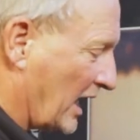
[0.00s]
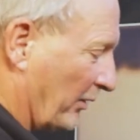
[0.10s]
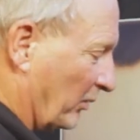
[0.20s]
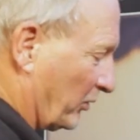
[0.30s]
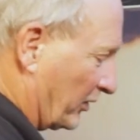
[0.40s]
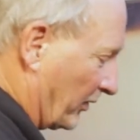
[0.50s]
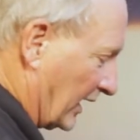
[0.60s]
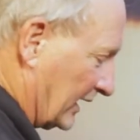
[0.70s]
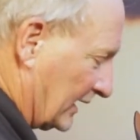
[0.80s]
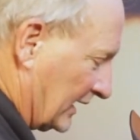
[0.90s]
and we put it
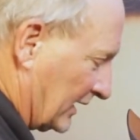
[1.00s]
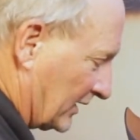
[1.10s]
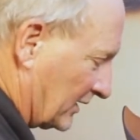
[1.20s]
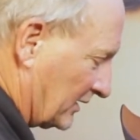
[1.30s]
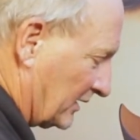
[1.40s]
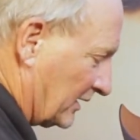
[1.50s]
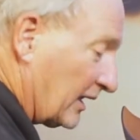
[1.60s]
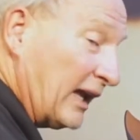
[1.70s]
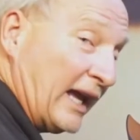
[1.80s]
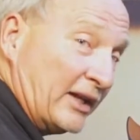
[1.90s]
right in here
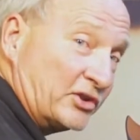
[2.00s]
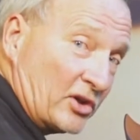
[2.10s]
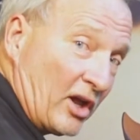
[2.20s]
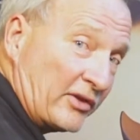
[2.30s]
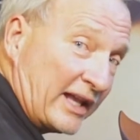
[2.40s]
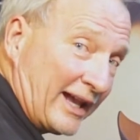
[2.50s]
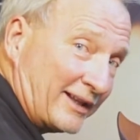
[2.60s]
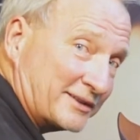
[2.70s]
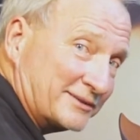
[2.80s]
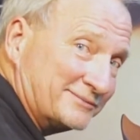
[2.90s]
and turn on the
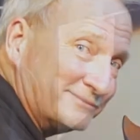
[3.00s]
gas.